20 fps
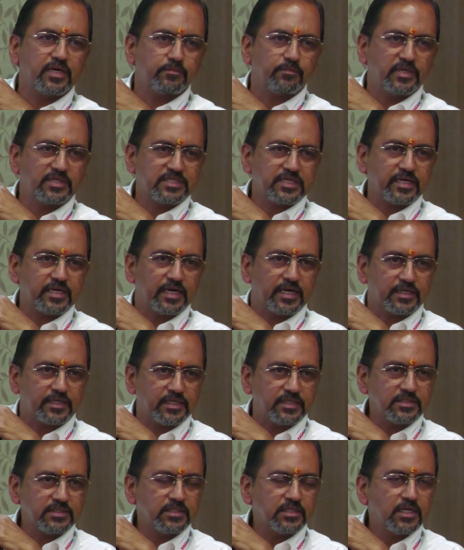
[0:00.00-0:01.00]
basic
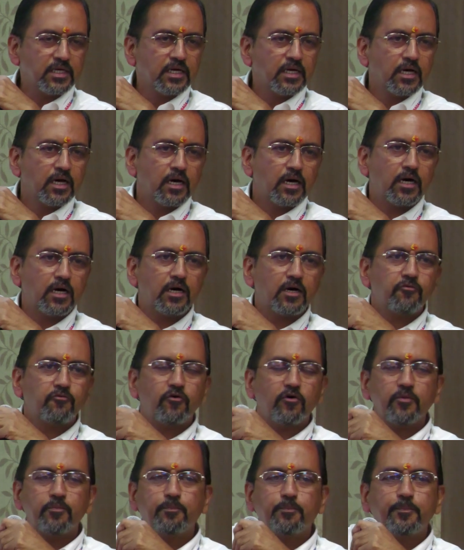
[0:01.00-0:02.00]
reactors
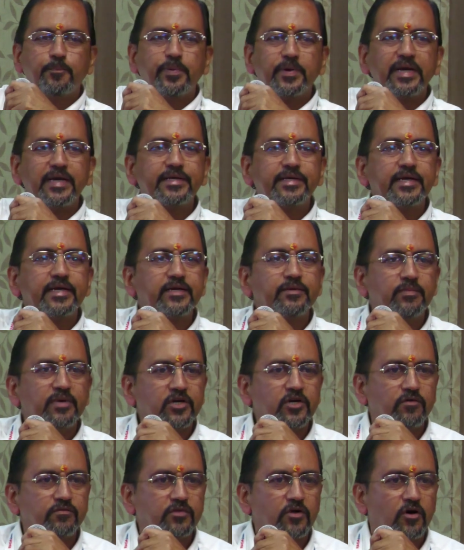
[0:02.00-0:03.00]
for
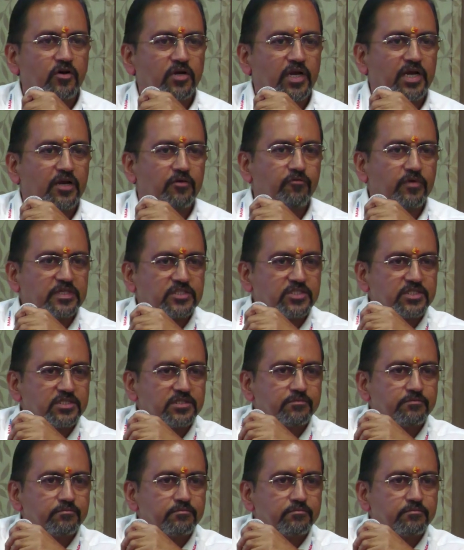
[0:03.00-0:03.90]
pre-treatment of the organic waste.